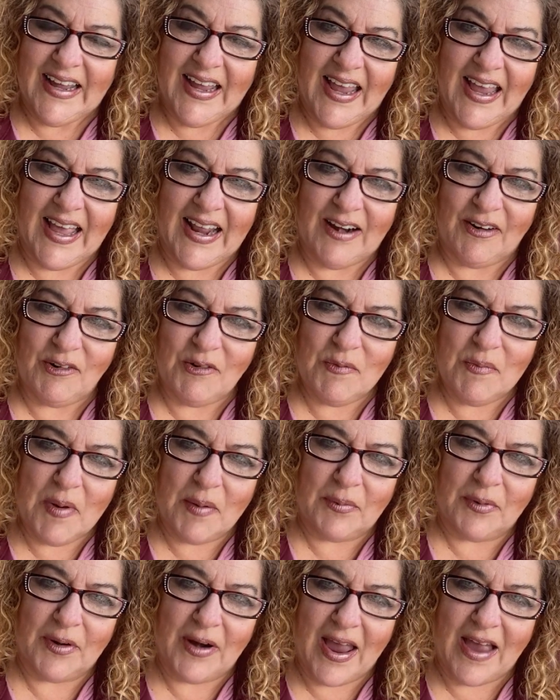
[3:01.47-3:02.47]
And I
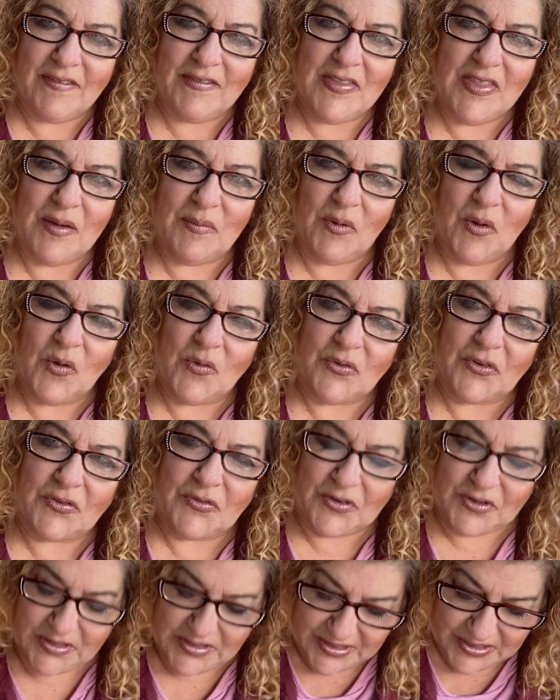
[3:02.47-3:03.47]
remember having them over
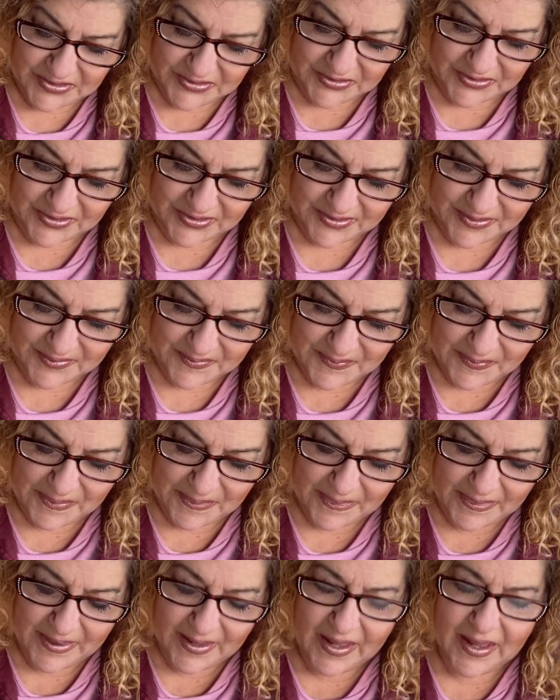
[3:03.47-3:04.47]
for dinner,
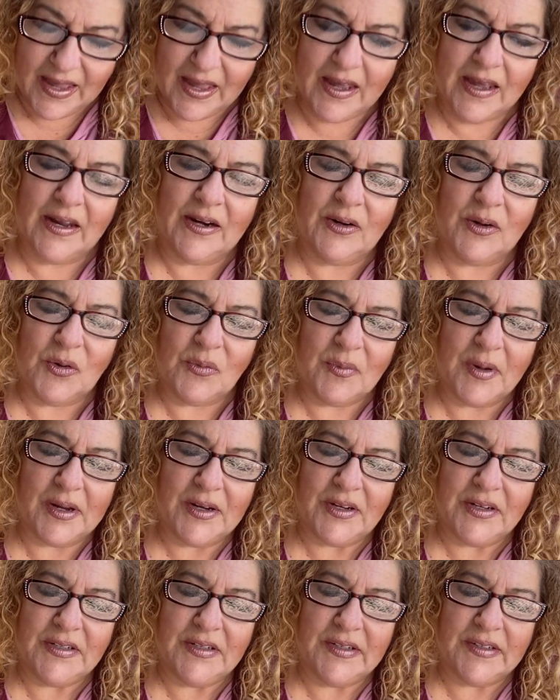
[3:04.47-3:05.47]
and oh my
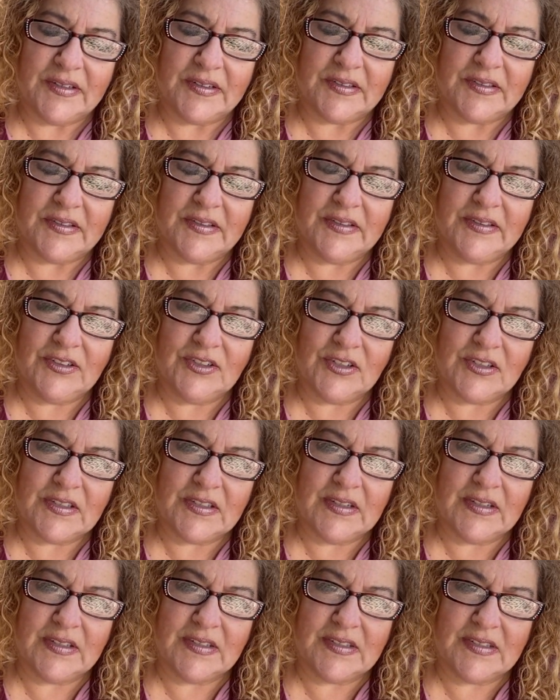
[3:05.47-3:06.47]
goodness, just
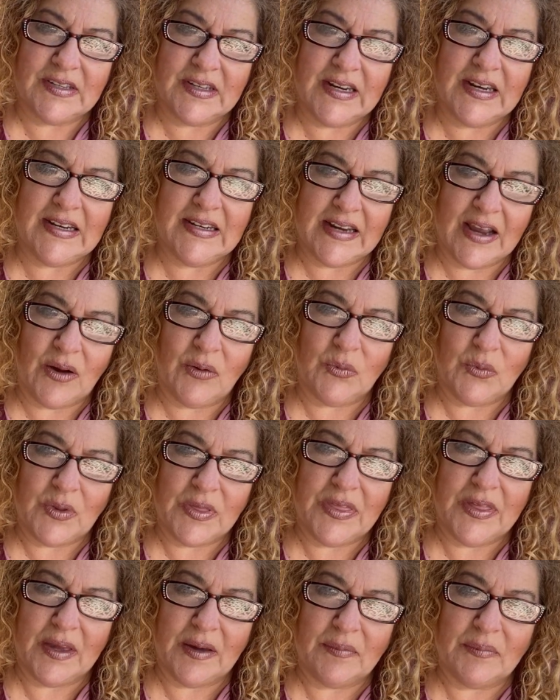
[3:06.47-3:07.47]
sitting down
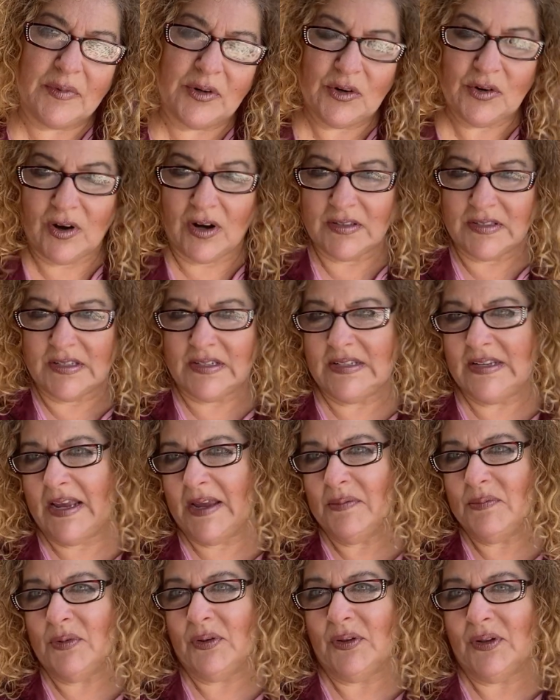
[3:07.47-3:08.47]
with them across the
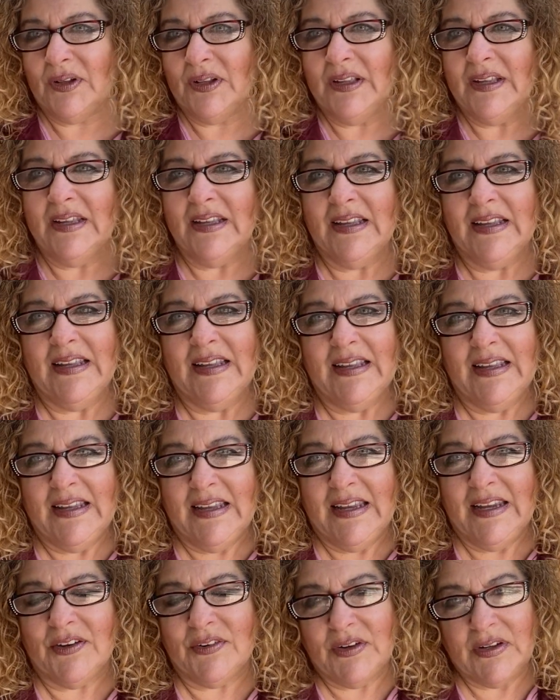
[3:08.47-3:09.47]
table,
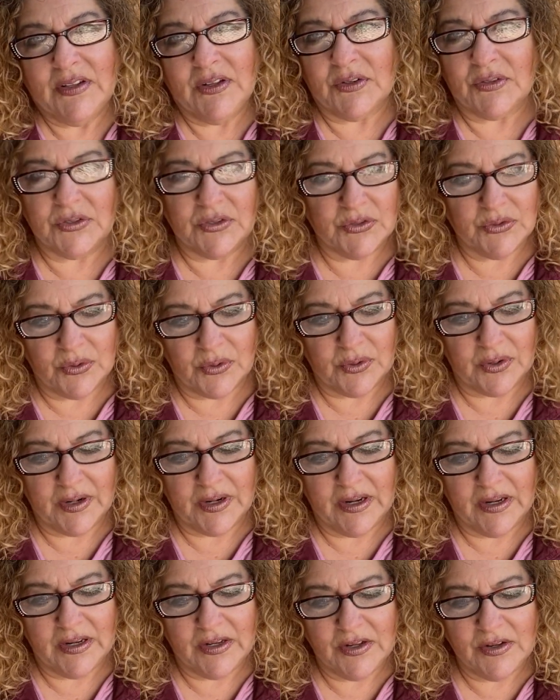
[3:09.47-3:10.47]
hearing their
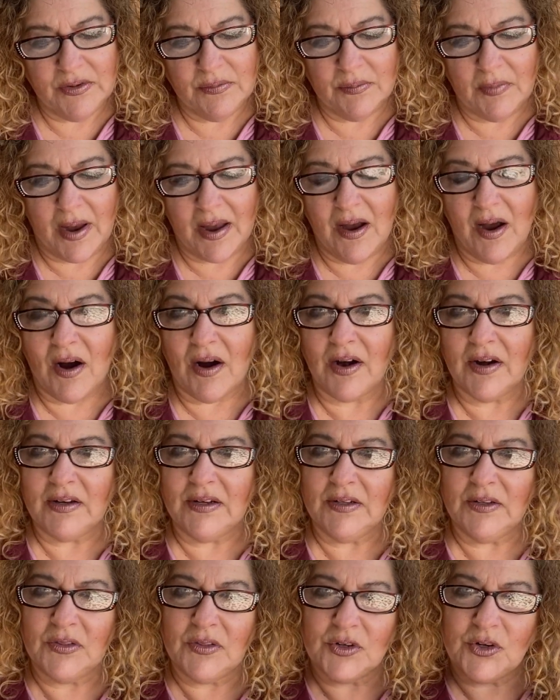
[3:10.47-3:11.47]
story. My heart,
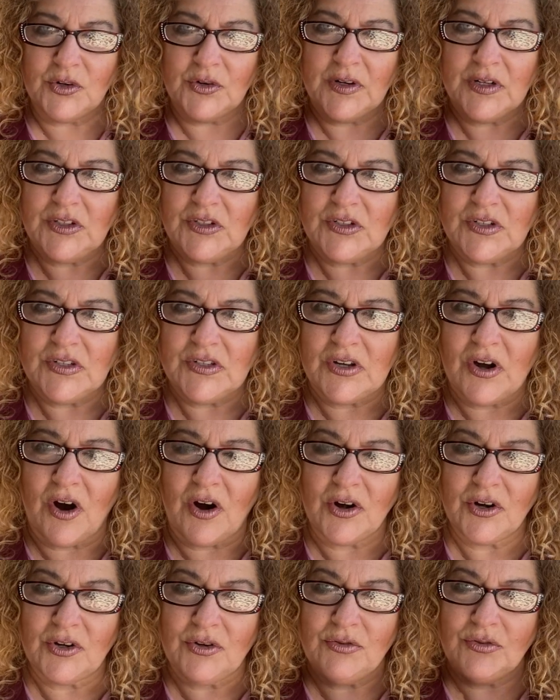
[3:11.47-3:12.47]
the Grinch's
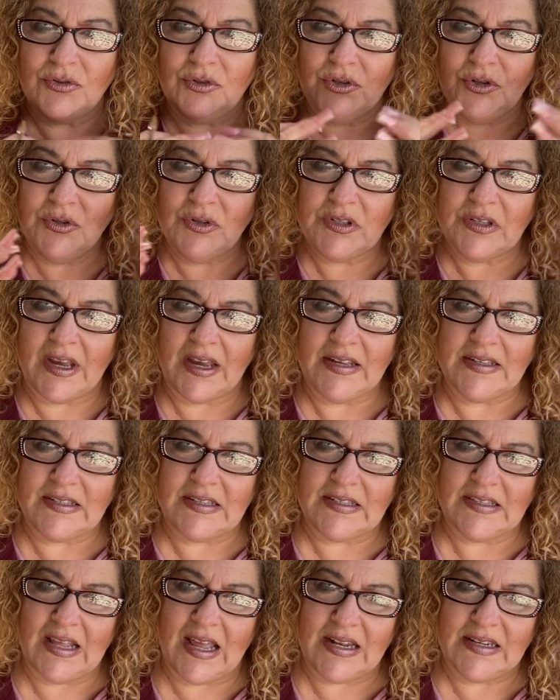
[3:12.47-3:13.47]
heart grew 2
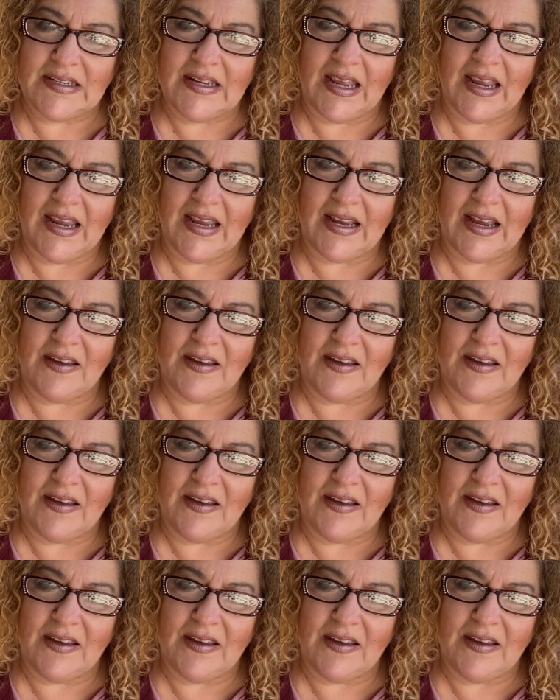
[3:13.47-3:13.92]
sizes that day.